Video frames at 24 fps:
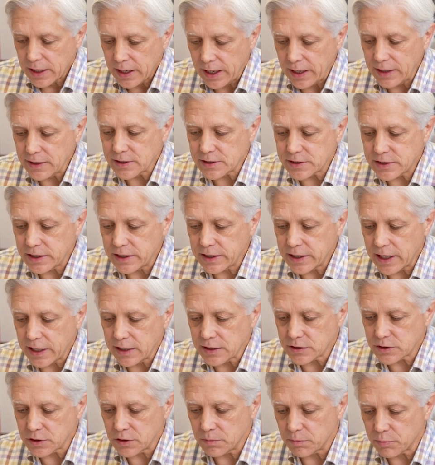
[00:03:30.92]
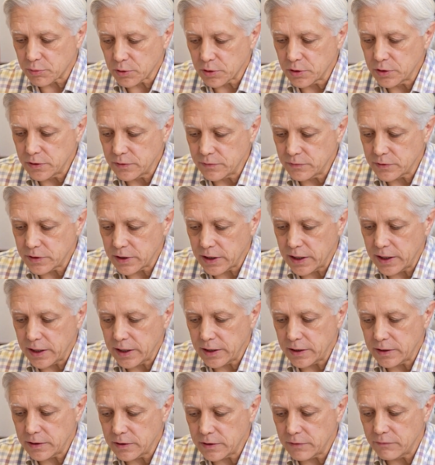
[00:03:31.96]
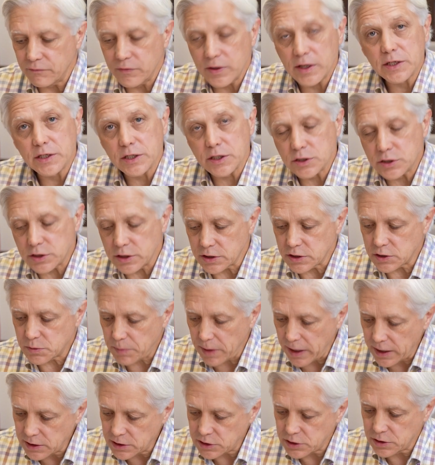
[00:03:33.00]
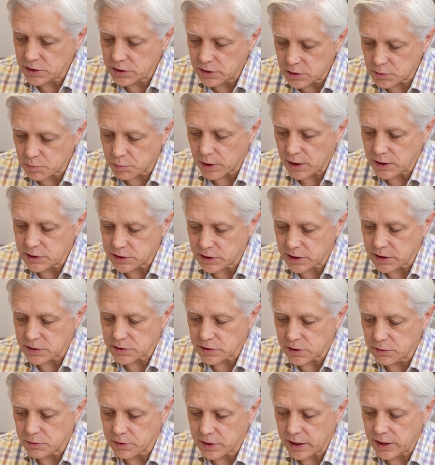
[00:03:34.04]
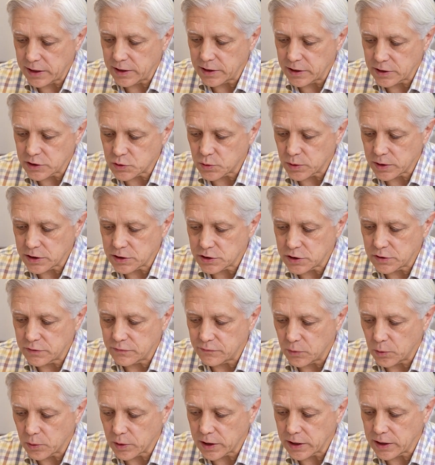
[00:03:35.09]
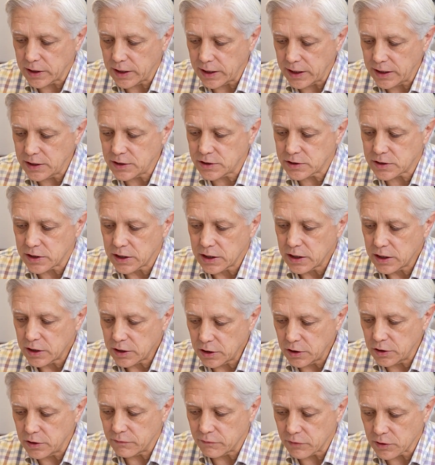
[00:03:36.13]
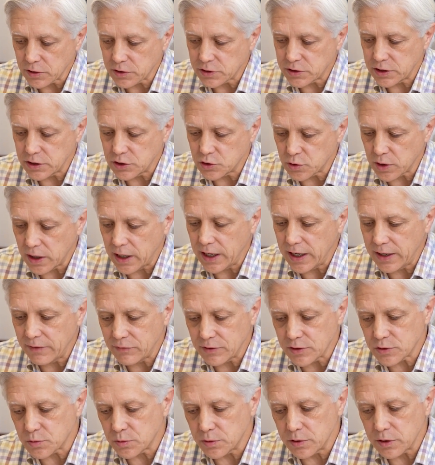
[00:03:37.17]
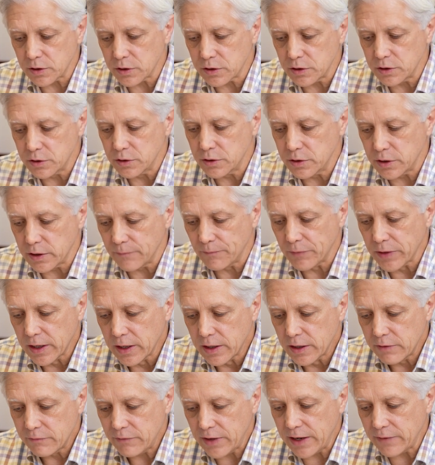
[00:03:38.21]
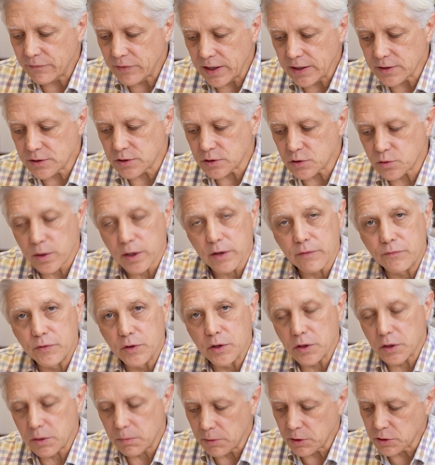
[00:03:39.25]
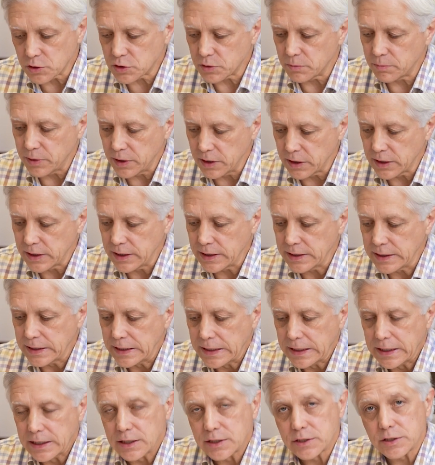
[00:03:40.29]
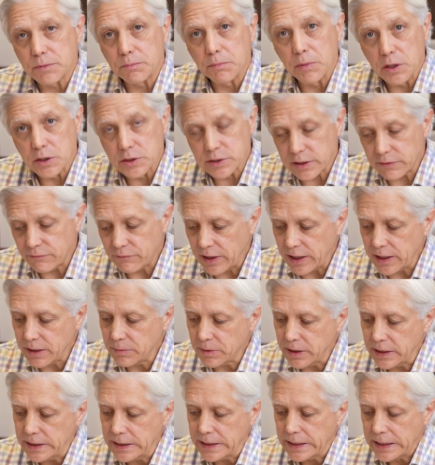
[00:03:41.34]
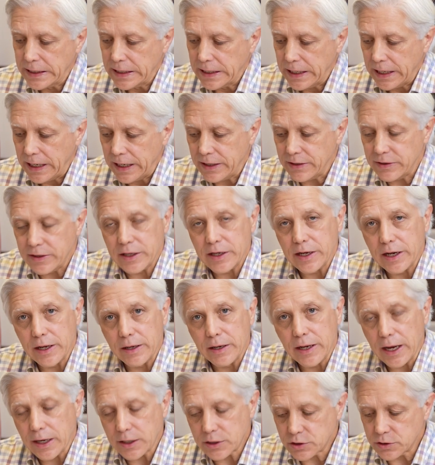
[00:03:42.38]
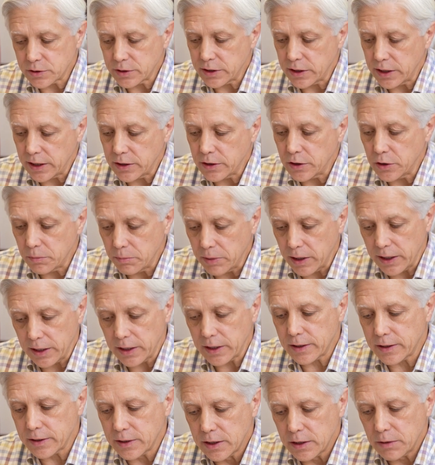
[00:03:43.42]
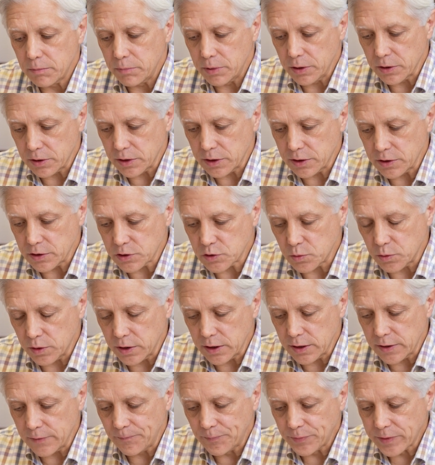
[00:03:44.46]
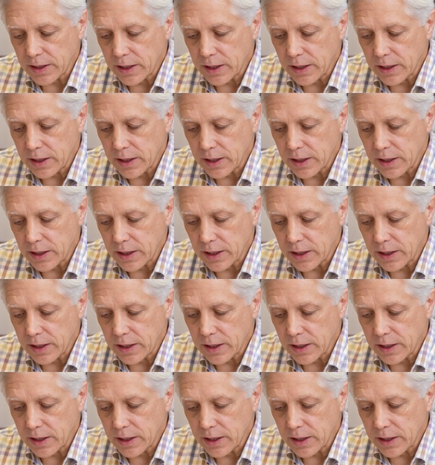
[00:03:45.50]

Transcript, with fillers: And the City Council approved a the Vintage expansion. This project is located at 2240 East University Drive. This will include a 5,000 square foot commercial building, some multifamily, and then a, actually a new bank building as well.